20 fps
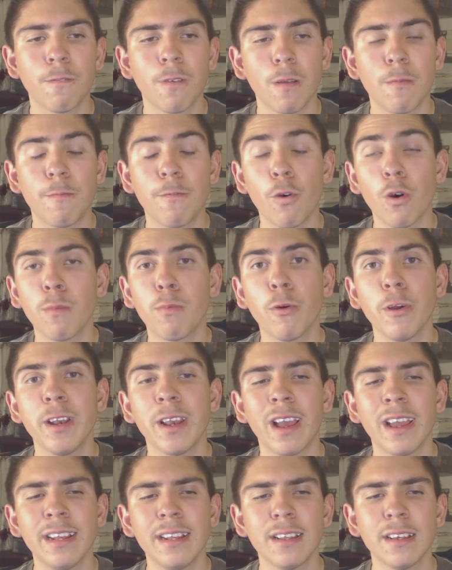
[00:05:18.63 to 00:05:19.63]
from
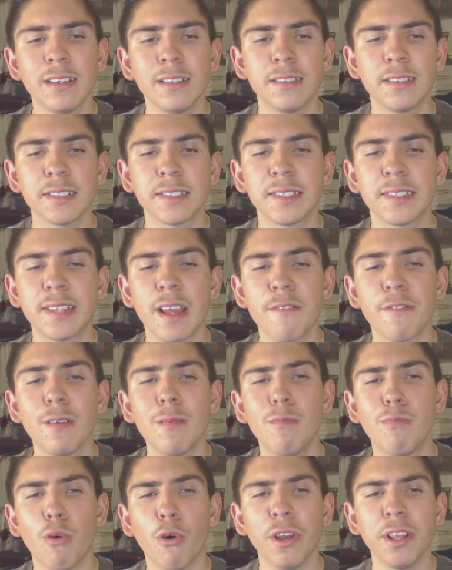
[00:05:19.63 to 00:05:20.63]
4.9 to
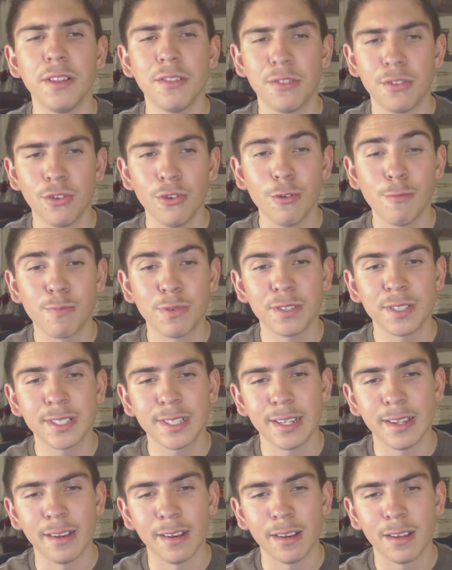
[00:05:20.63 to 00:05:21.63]

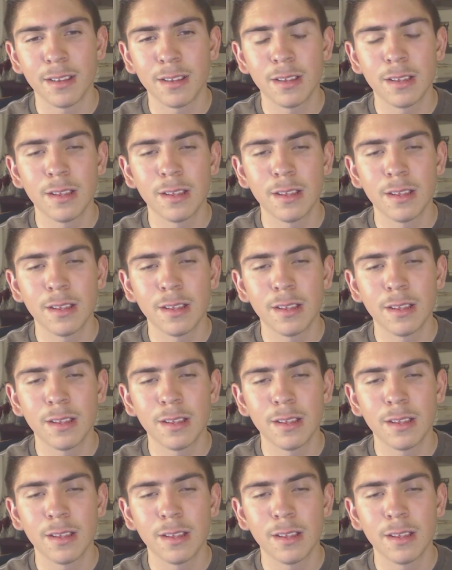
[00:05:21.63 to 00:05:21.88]
7.2%.